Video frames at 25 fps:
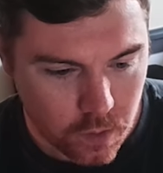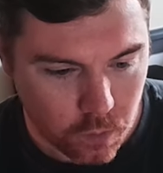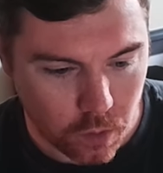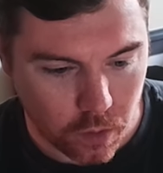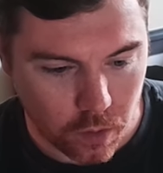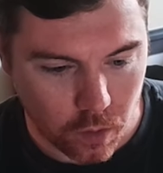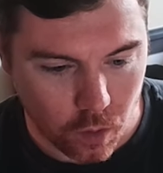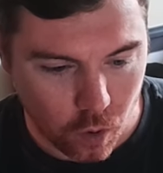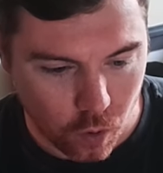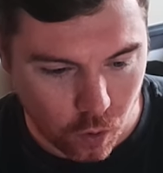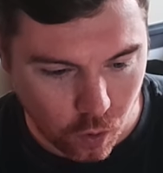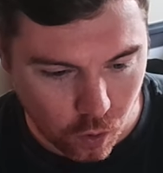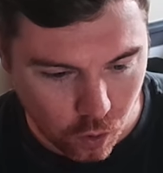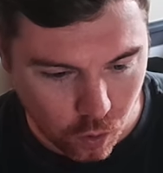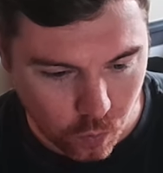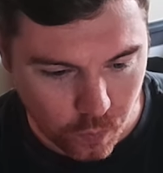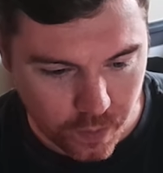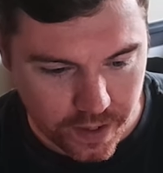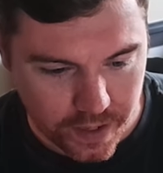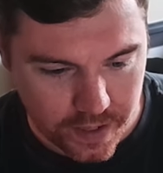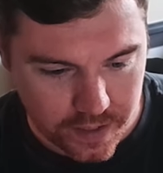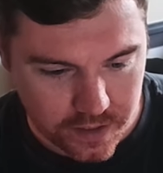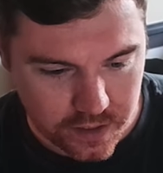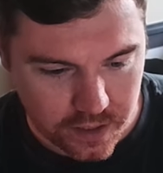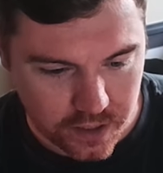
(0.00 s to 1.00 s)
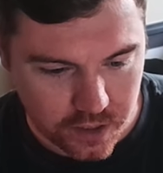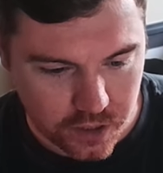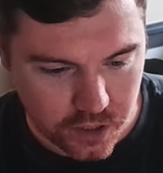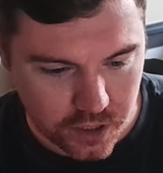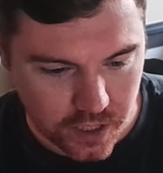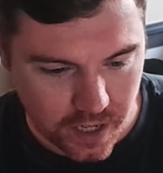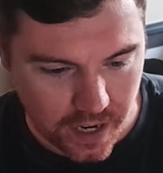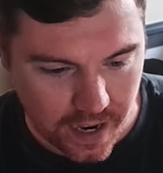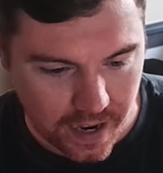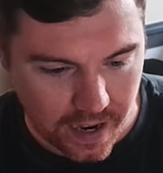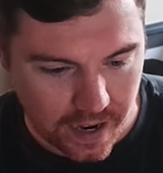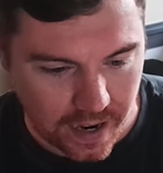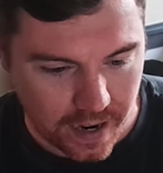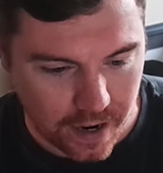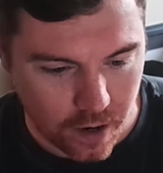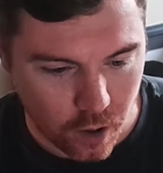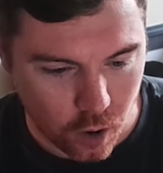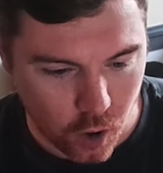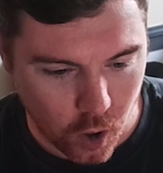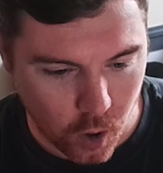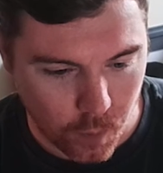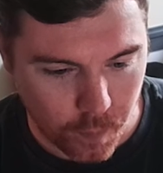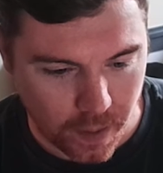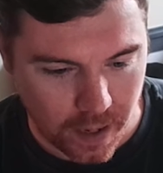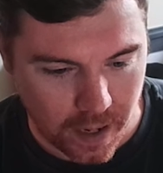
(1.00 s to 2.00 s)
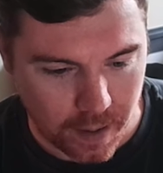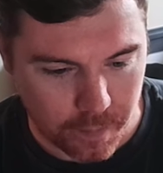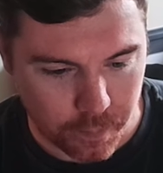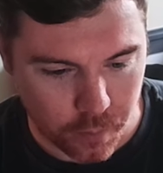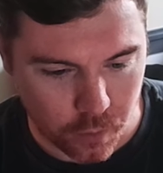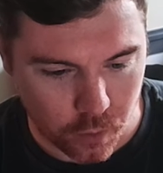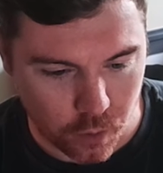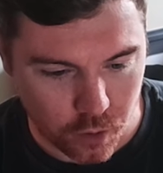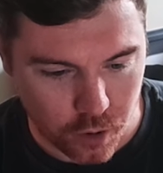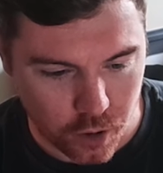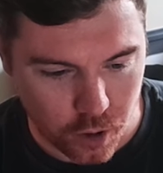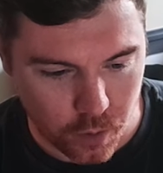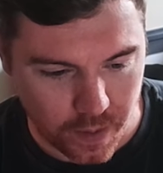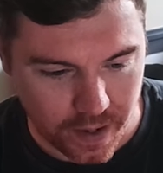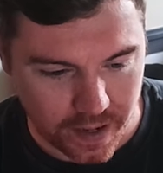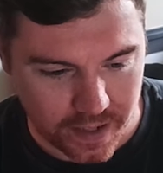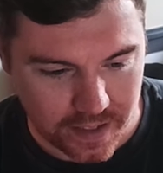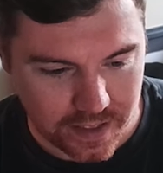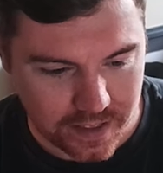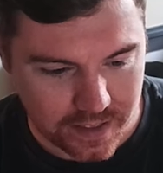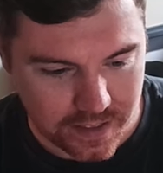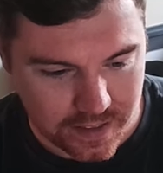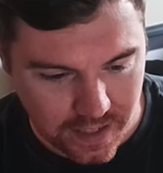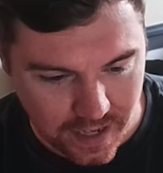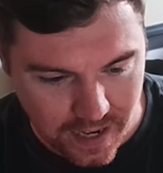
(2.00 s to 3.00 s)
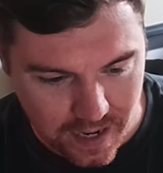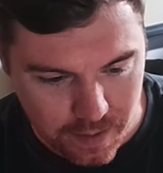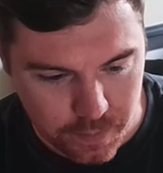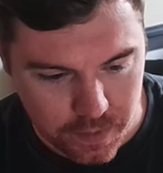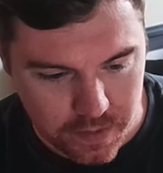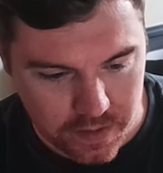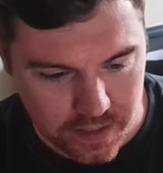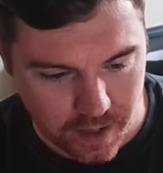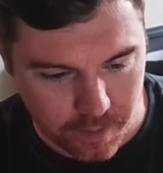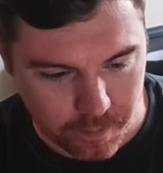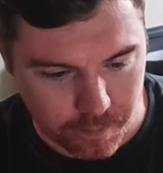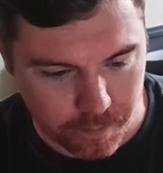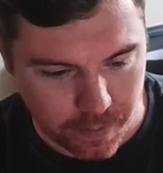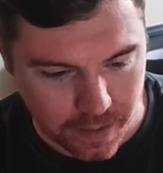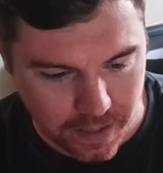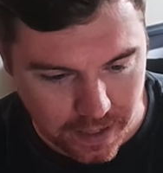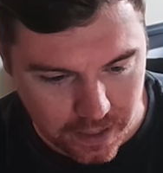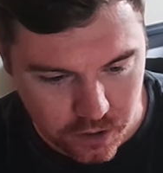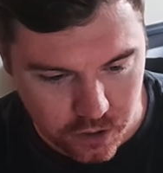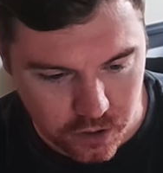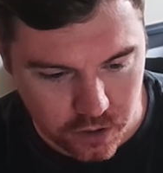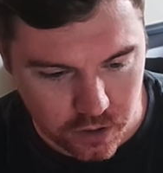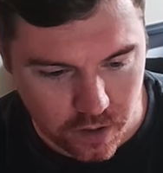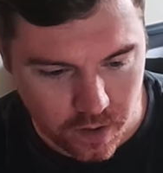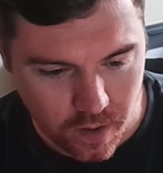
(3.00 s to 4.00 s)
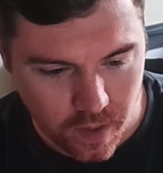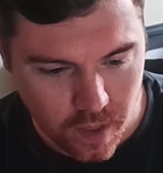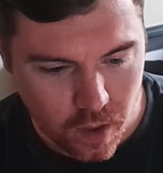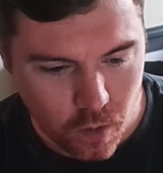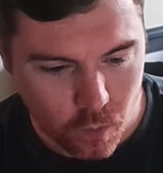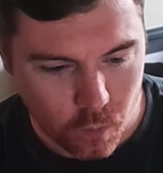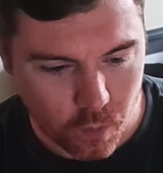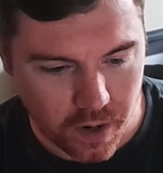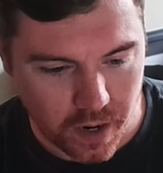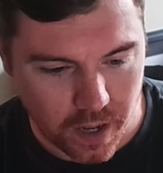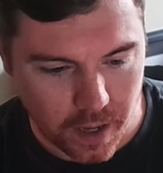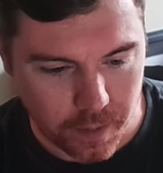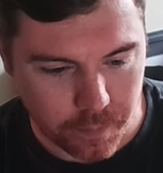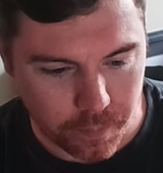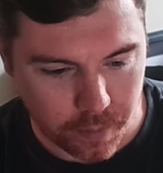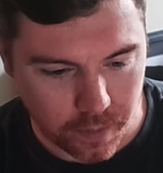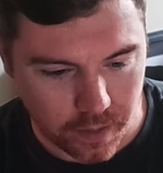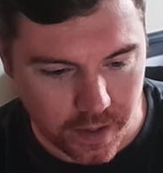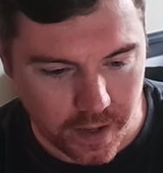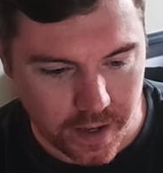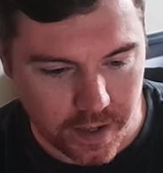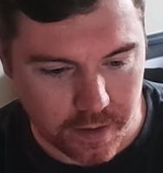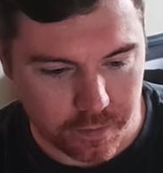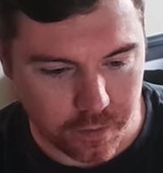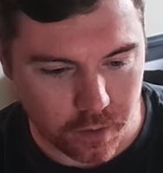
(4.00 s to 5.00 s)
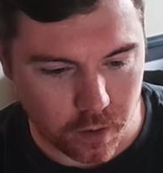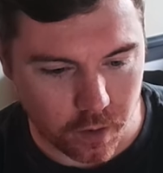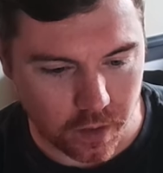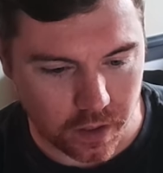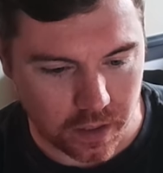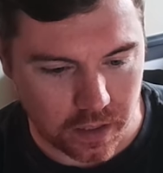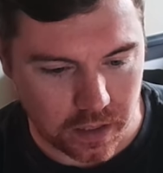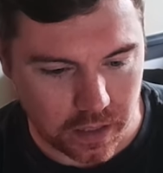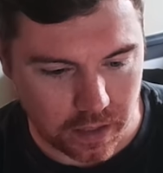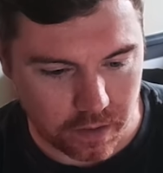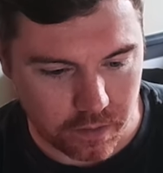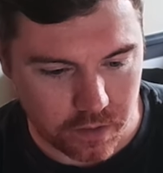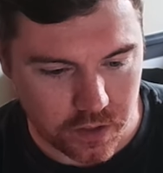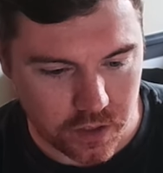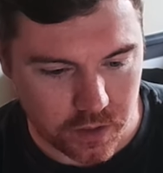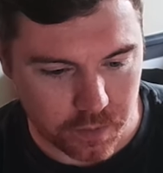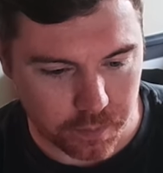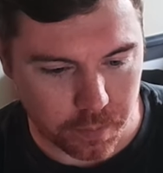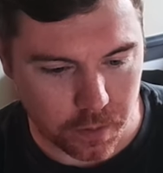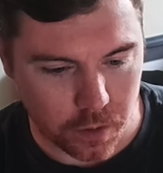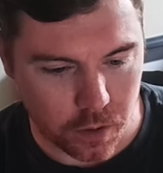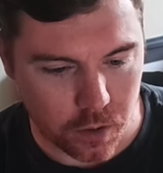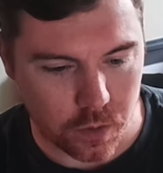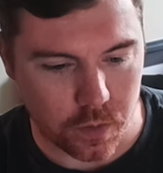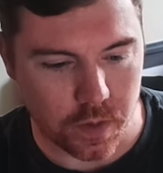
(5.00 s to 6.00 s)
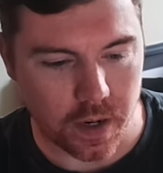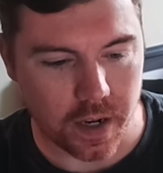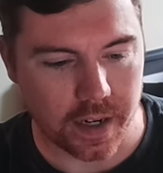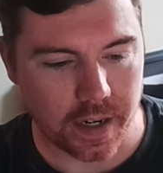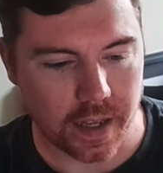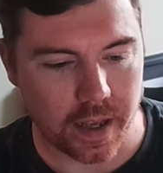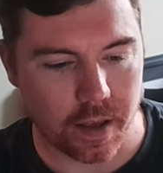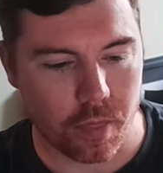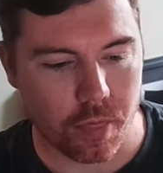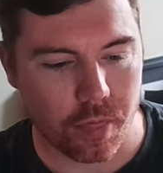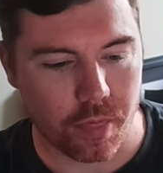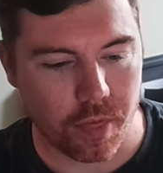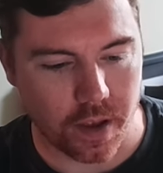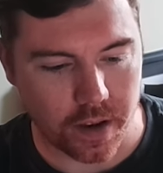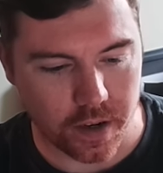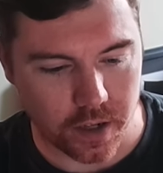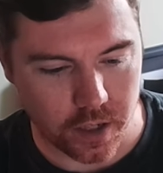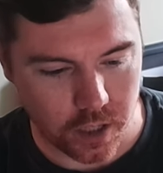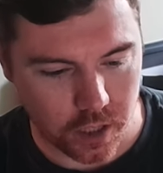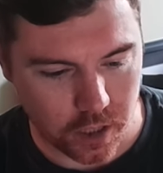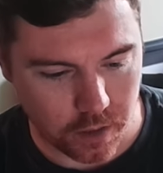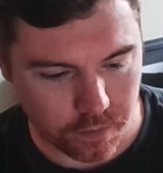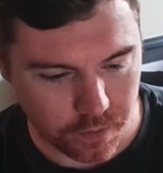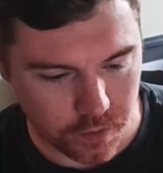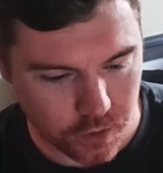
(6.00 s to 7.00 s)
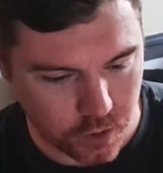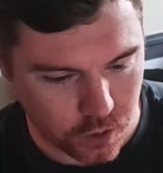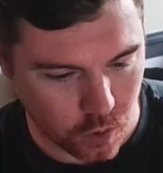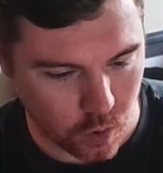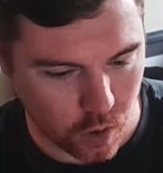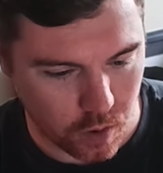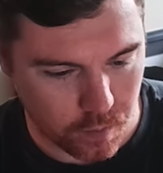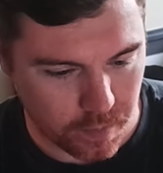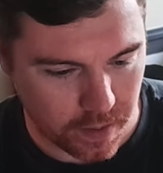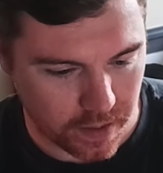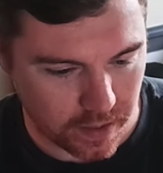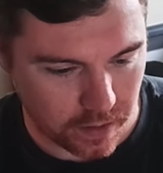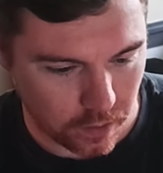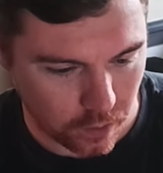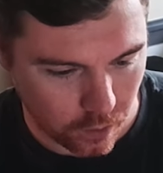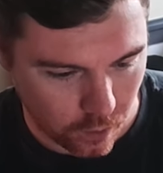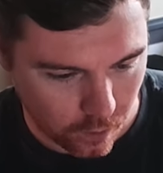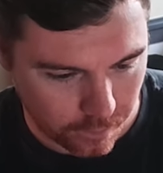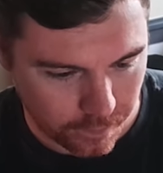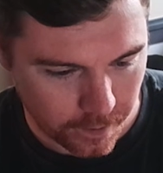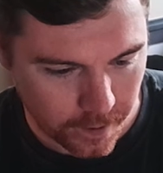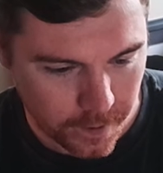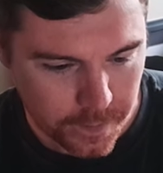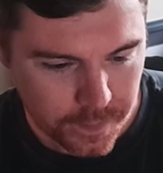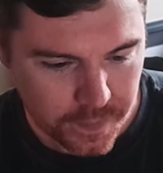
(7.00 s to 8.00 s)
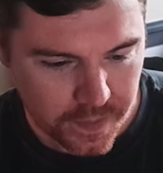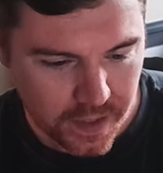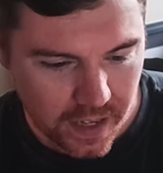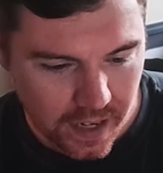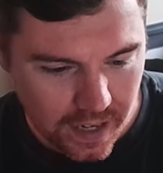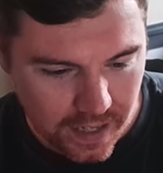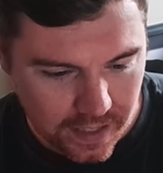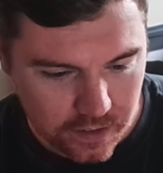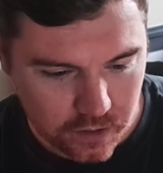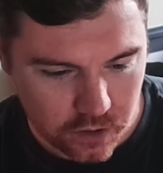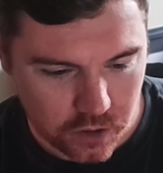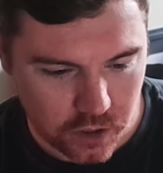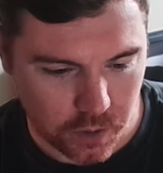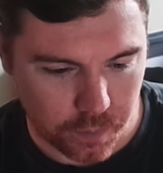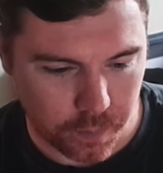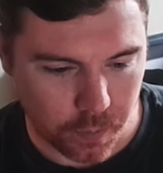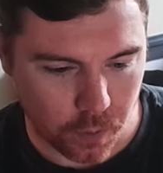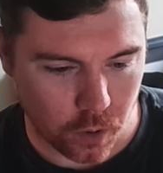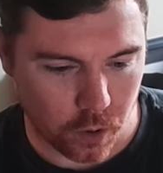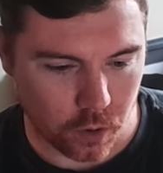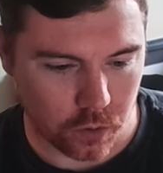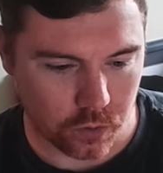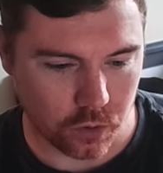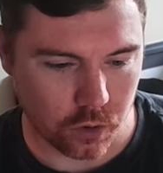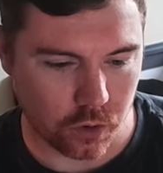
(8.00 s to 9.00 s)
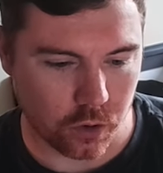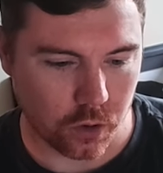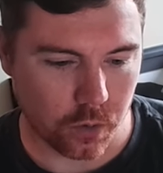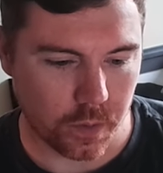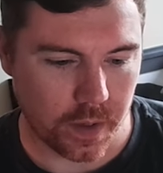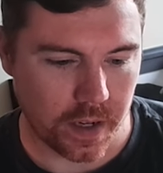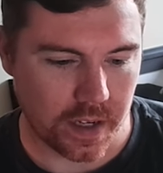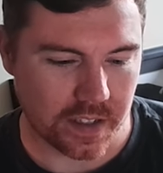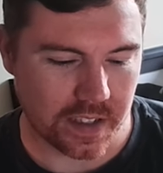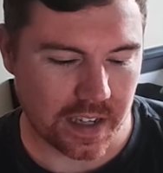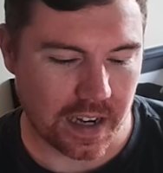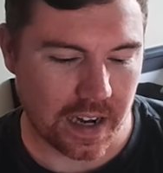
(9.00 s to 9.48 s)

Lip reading: will always share. I hope I brought you excitement and passion when I played for the Claret and Blue, and I thank you for showing me love and support always.